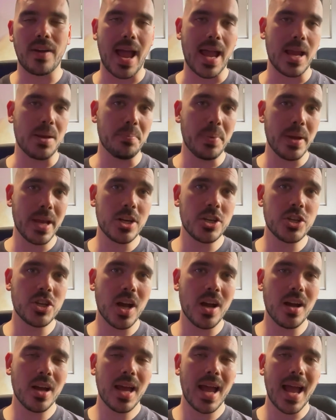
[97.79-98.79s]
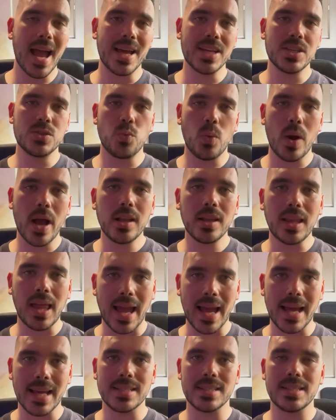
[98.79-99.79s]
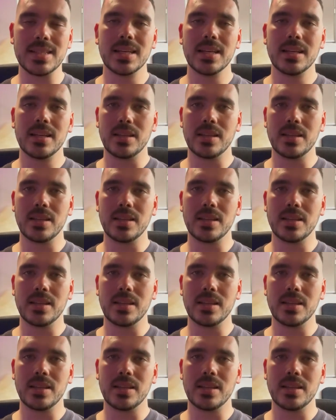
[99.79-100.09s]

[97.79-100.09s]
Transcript: a picture as well as